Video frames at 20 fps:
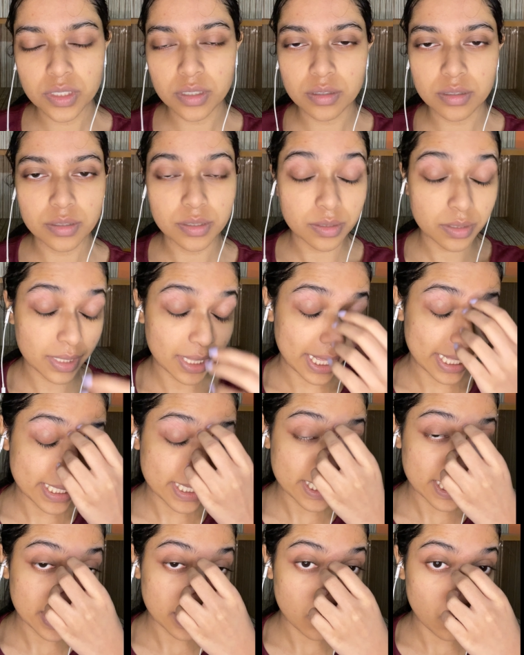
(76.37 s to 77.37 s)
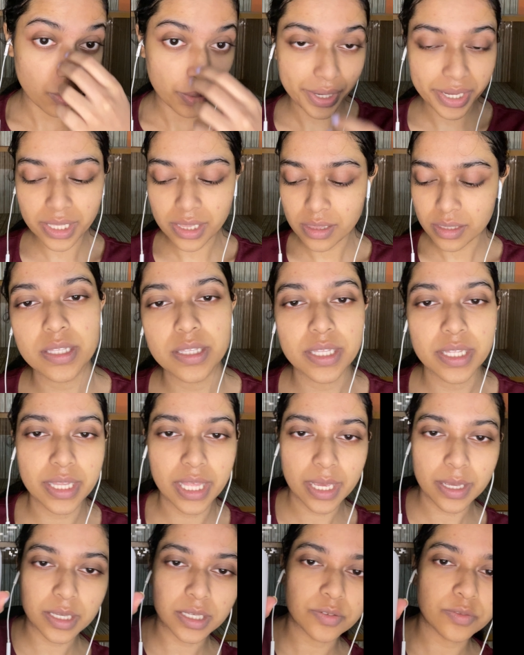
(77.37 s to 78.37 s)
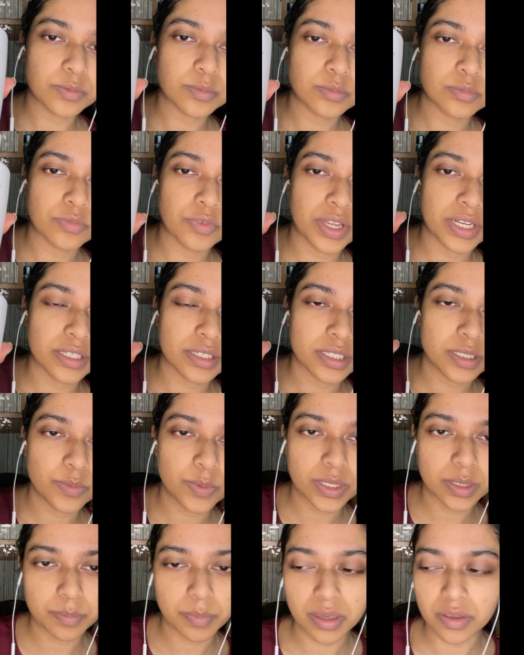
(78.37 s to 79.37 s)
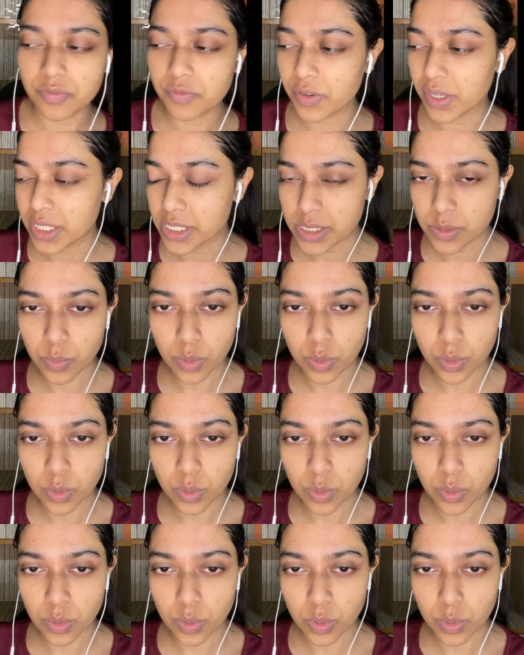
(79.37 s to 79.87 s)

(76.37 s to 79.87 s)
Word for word: the cleansing oil. Then I went in with my face